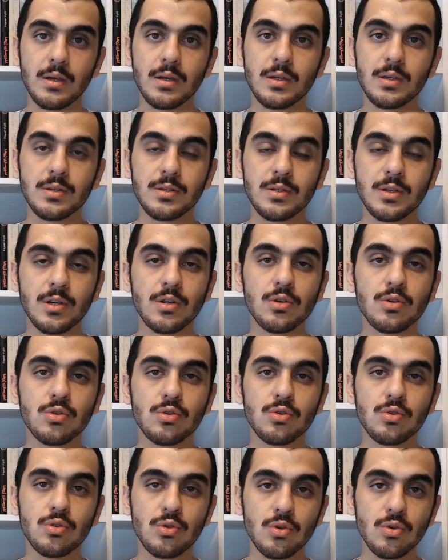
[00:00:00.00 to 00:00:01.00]
There are
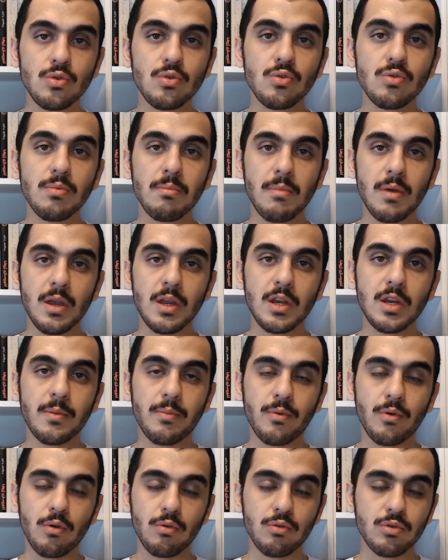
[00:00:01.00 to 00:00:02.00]
two main
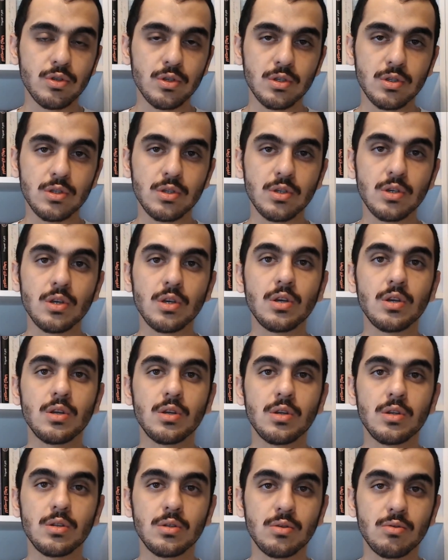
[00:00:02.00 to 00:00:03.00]
approaches
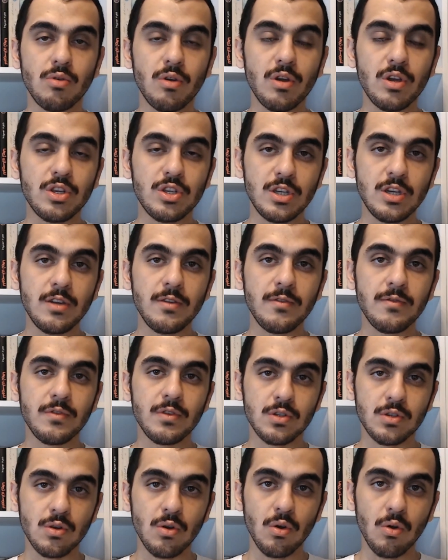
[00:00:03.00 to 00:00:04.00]
to achieve this
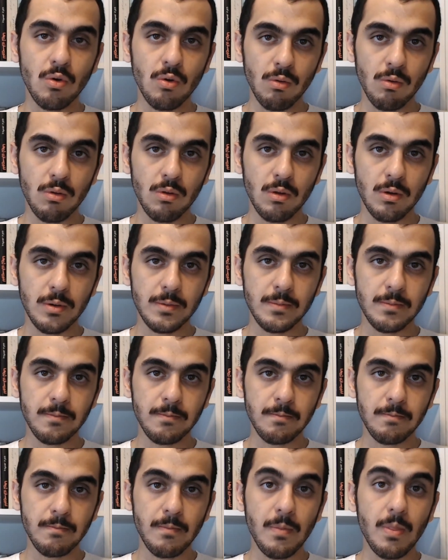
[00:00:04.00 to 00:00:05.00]
goal.
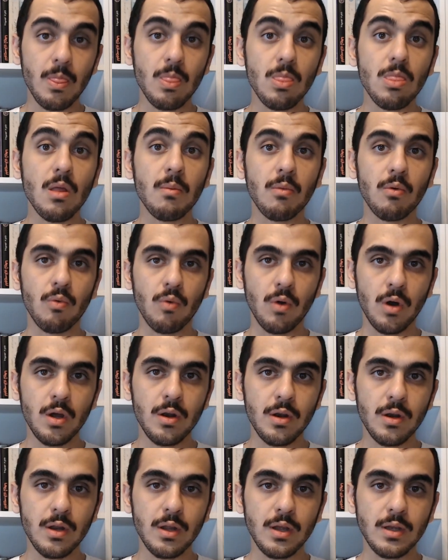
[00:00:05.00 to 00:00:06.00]
Number one
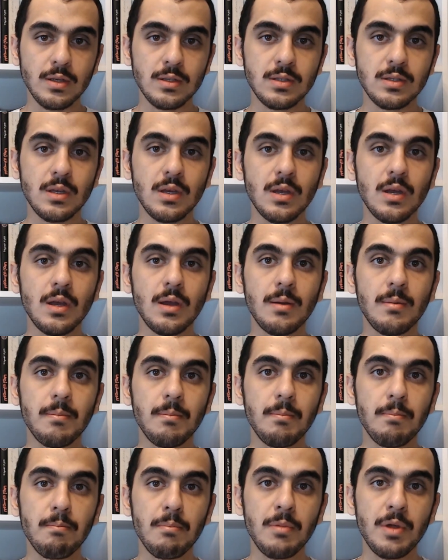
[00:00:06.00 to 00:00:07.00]
is
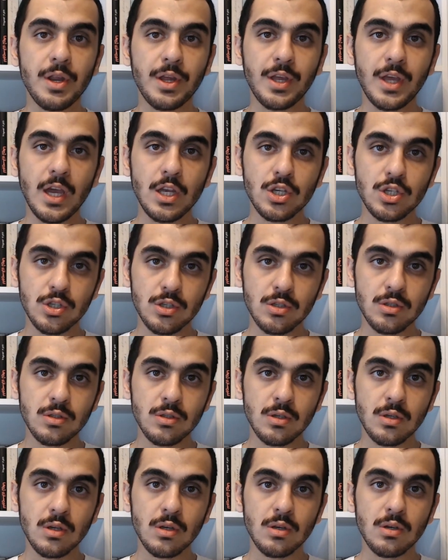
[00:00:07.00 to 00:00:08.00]
mitigation,
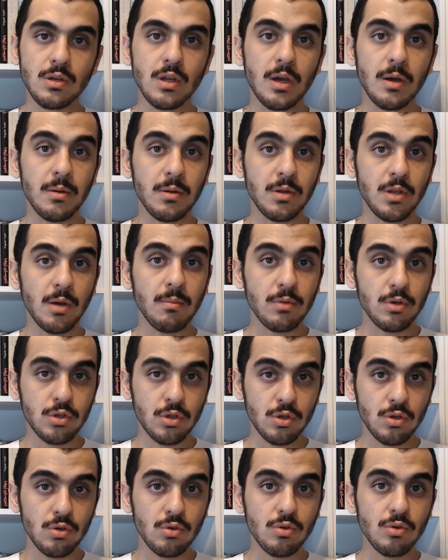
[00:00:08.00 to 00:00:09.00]
and number
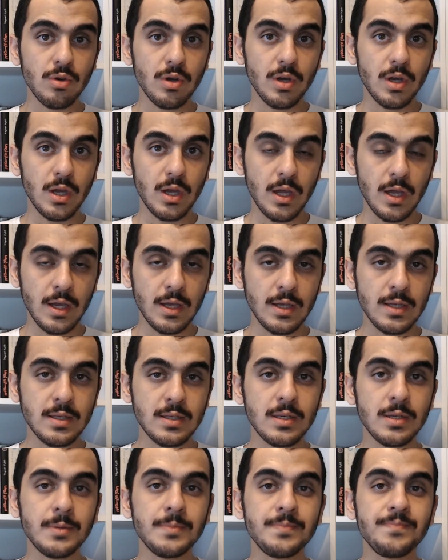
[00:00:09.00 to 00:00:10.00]
two is
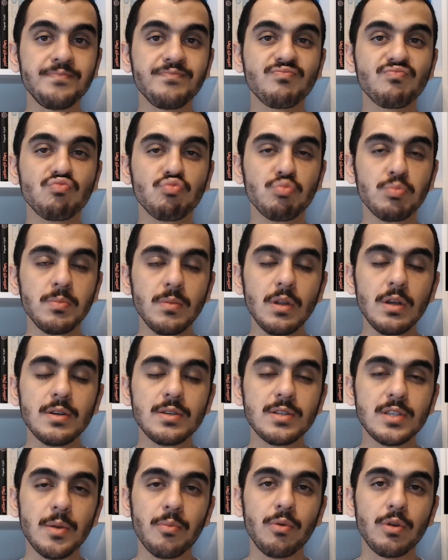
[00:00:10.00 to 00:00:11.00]

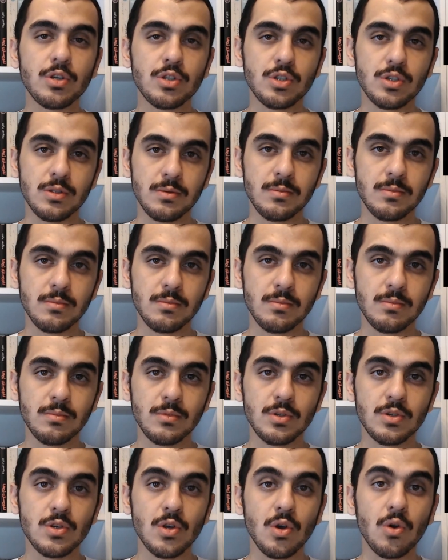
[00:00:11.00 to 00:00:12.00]
suppression.
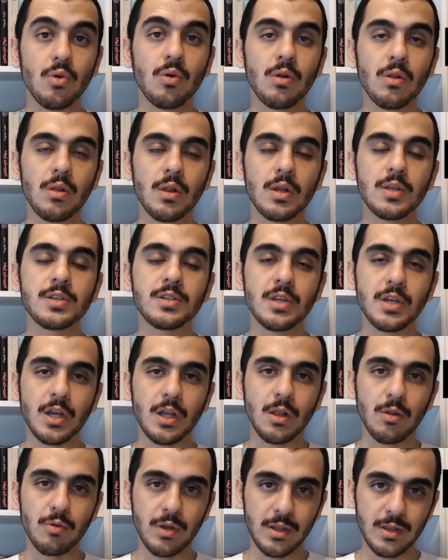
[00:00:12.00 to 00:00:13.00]
So let's take a
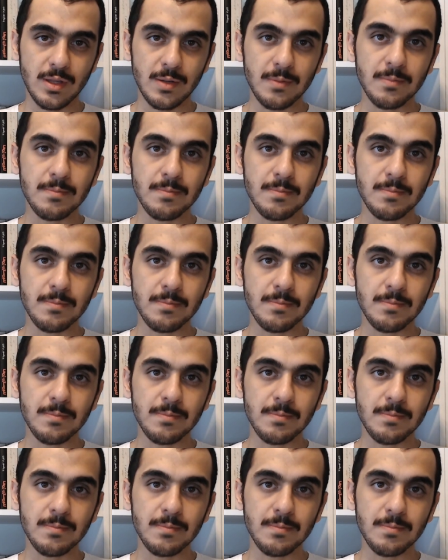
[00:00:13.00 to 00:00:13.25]
look at them.